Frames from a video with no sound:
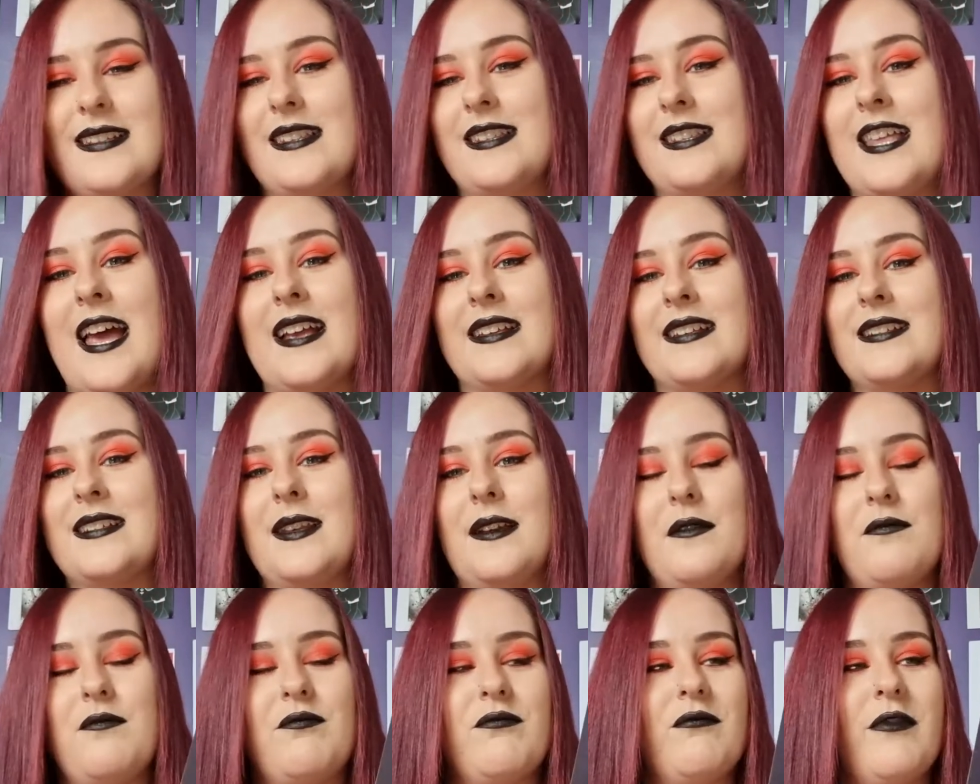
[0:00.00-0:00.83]

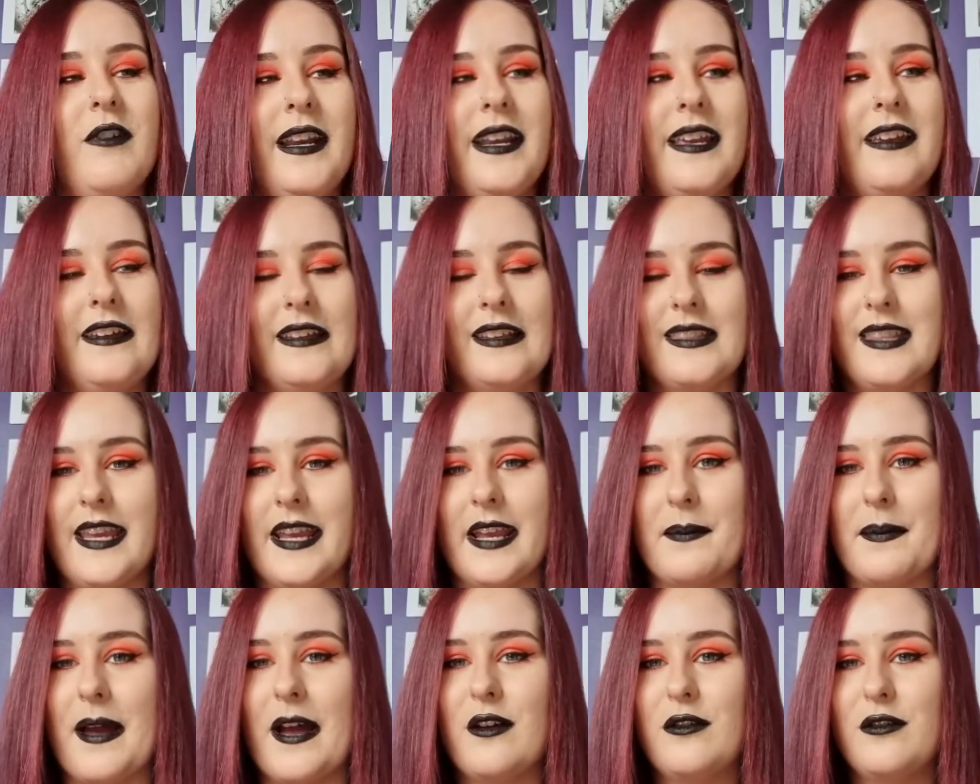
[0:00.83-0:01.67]
the really good thing
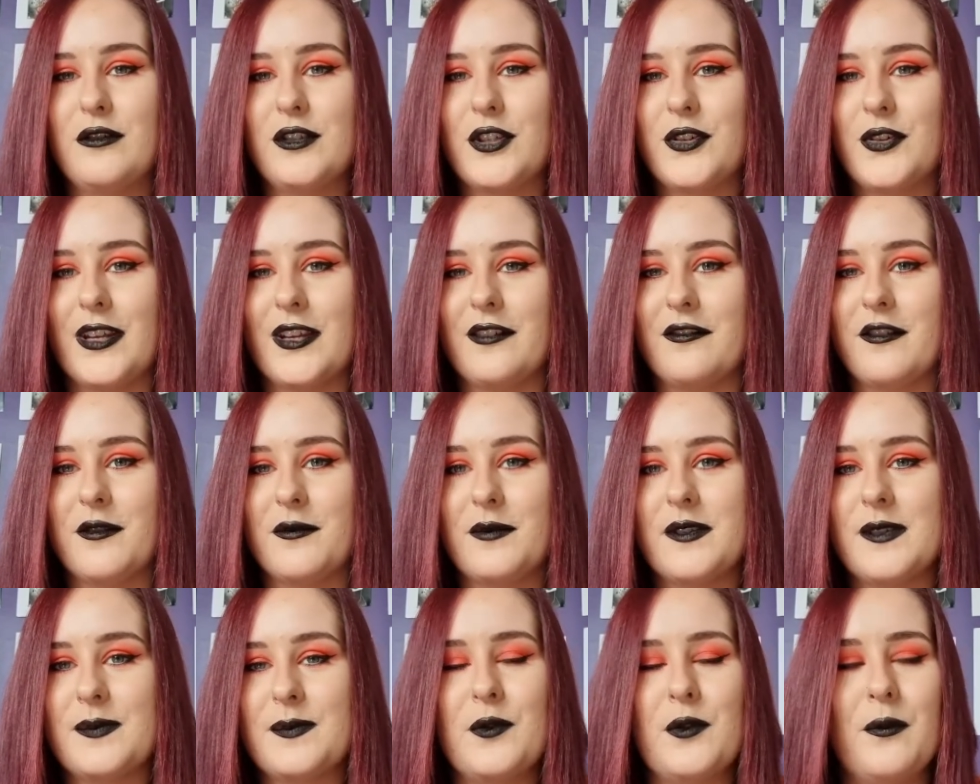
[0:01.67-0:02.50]
about ordering from
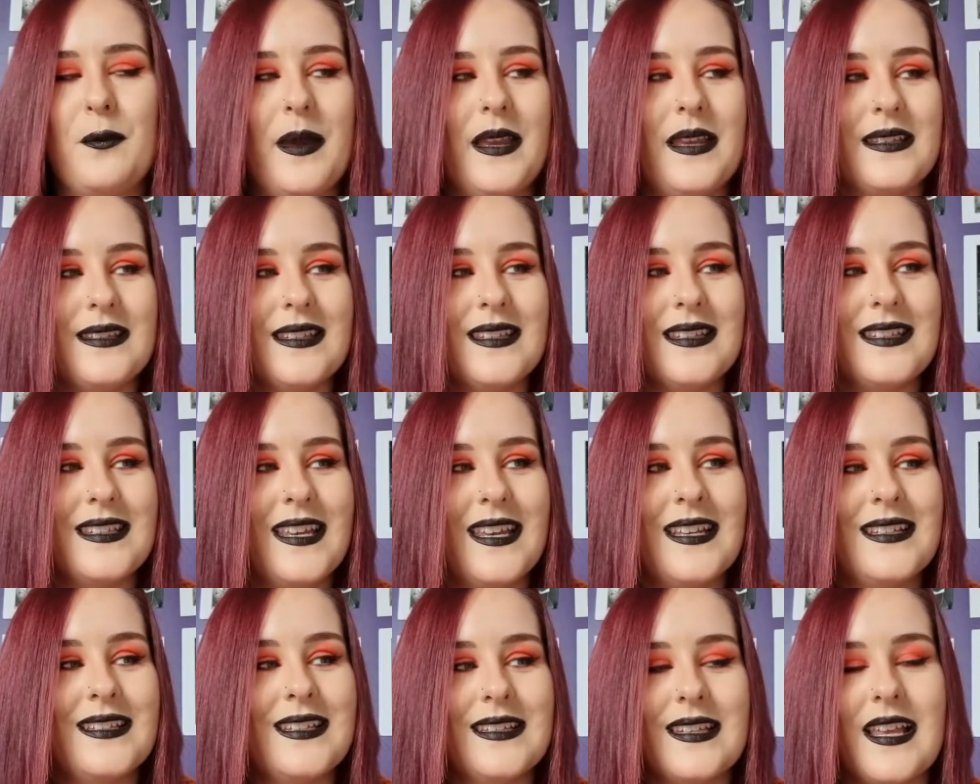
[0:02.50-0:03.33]
small
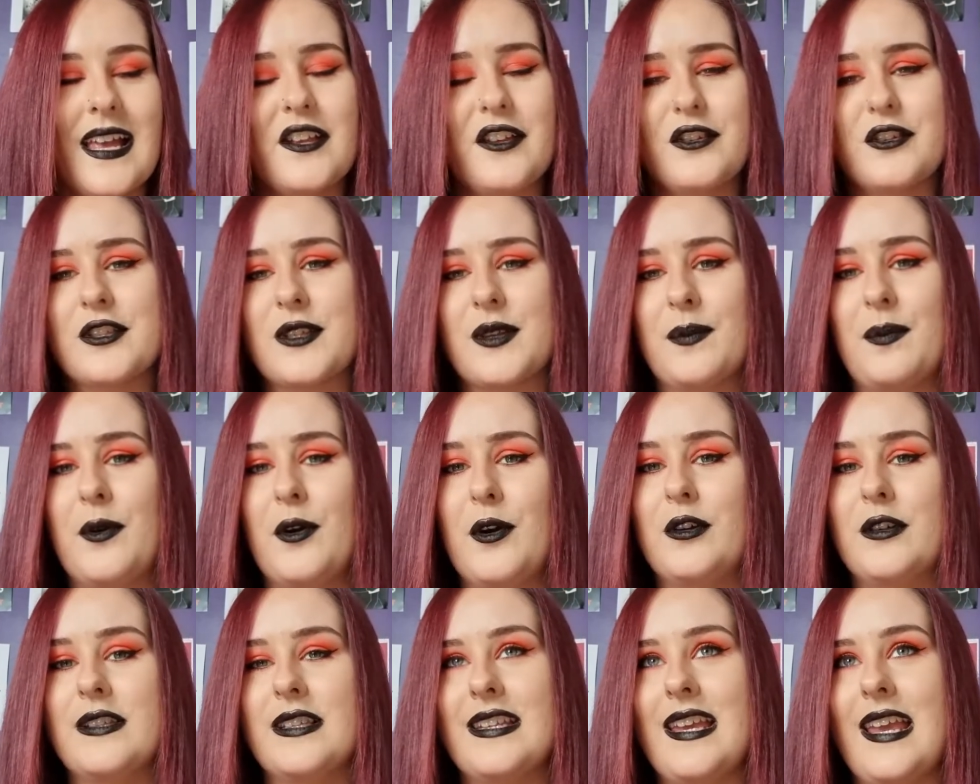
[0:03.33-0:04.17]
businesses, is that you're
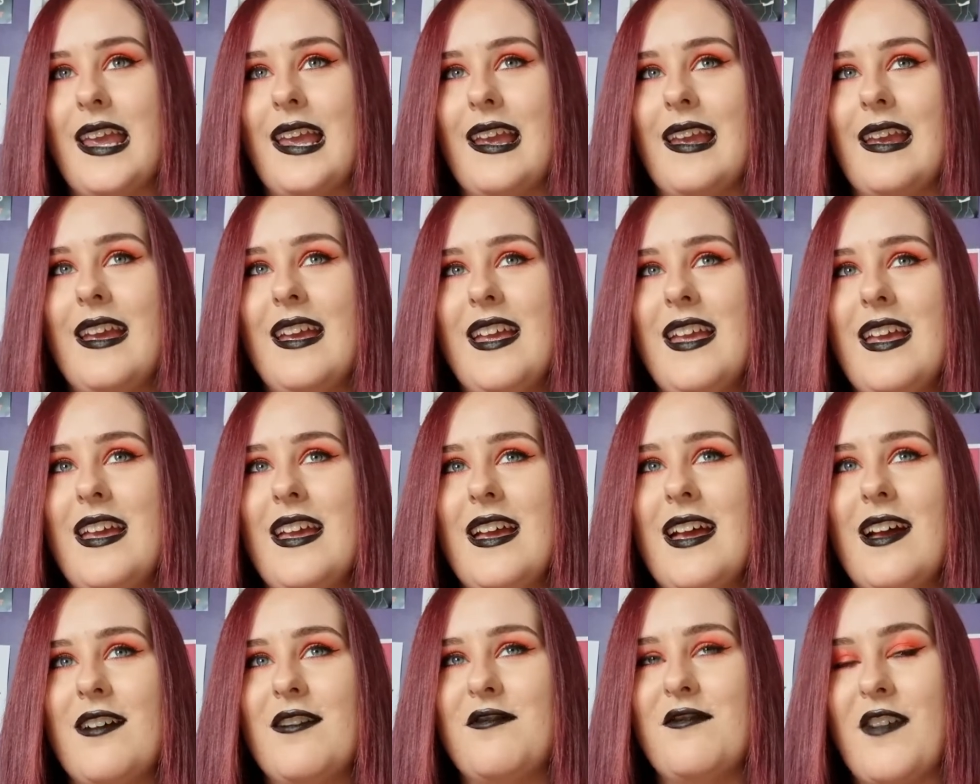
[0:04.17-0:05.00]
supporting
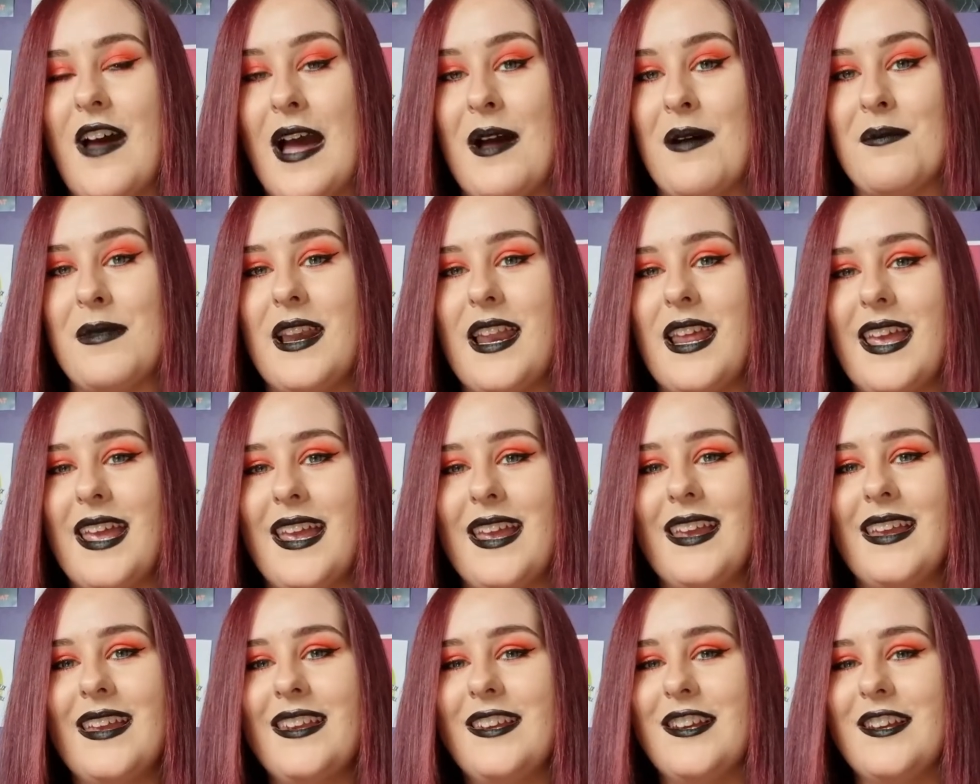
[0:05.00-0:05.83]
a
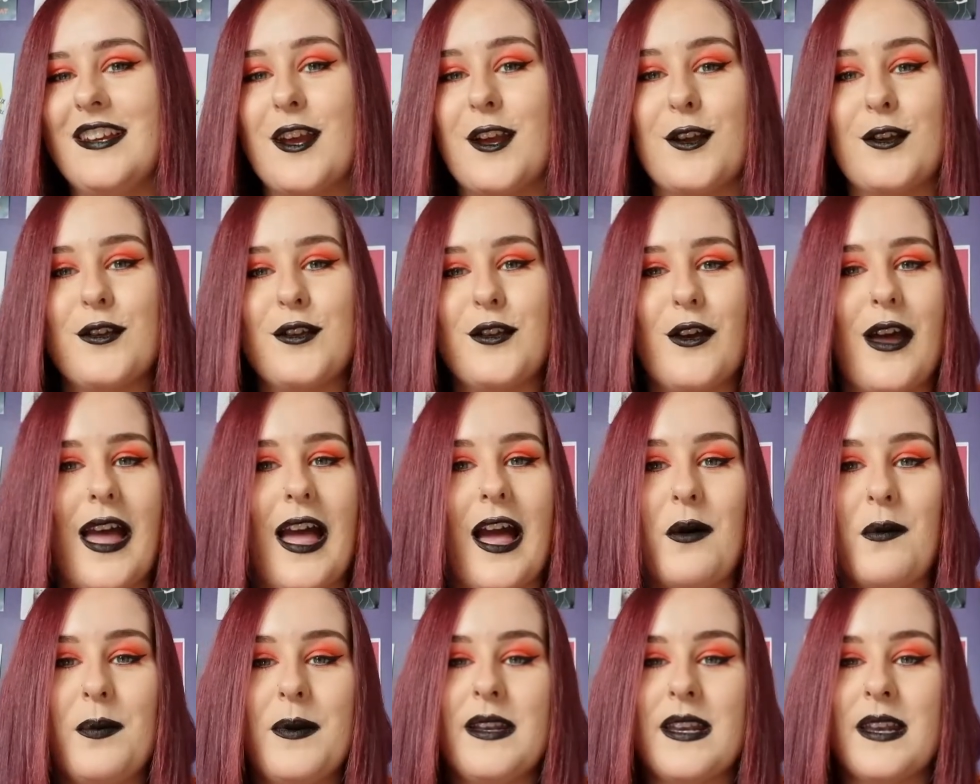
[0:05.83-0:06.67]
family, you know, you're
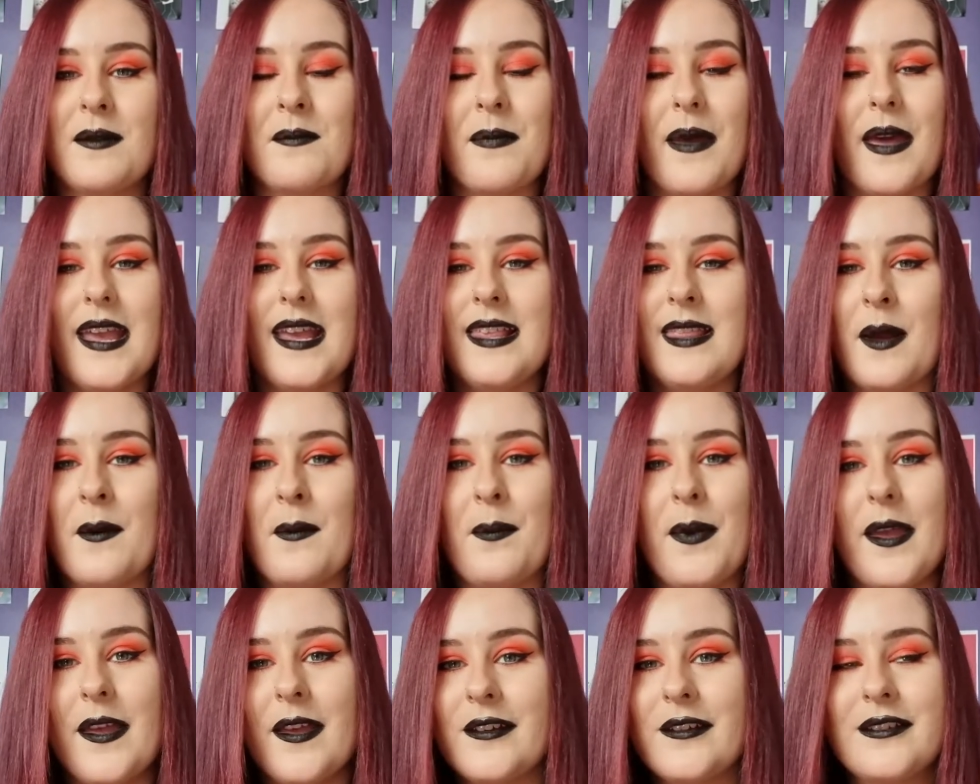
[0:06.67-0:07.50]
helping them pay their
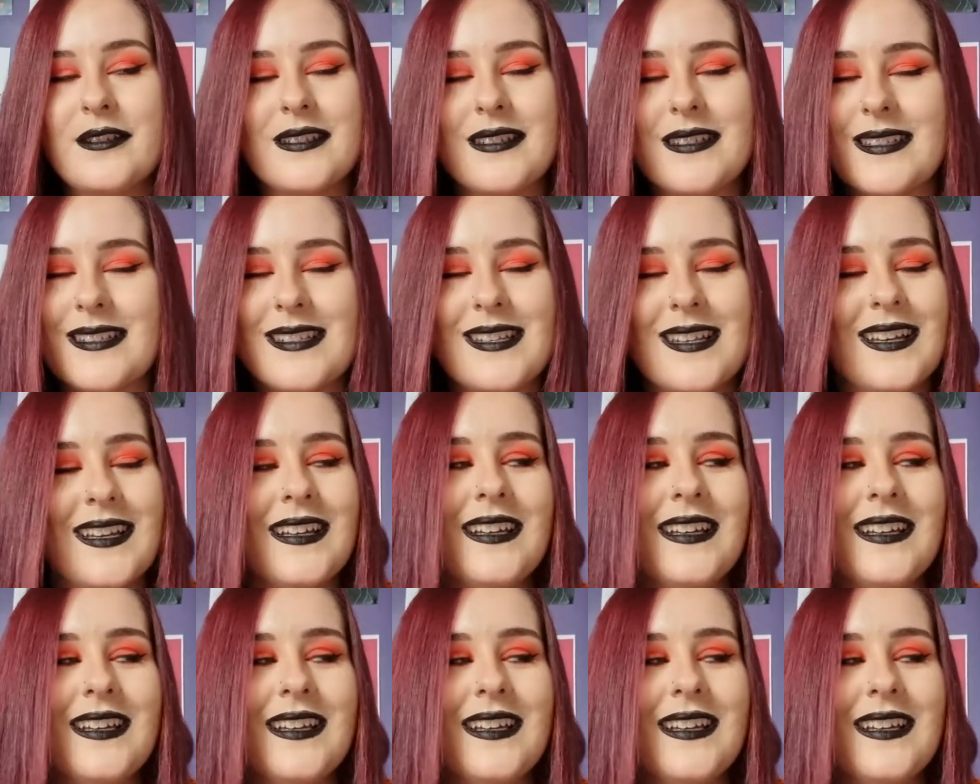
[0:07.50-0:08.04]
bills.